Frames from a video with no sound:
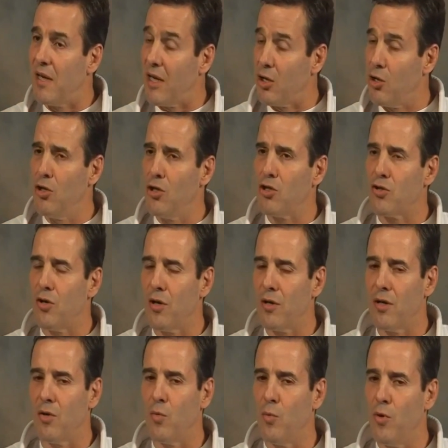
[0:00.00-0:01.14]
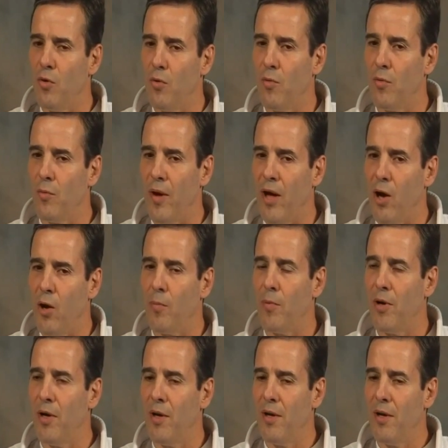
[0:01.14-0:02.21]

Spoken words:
And a good instructor will help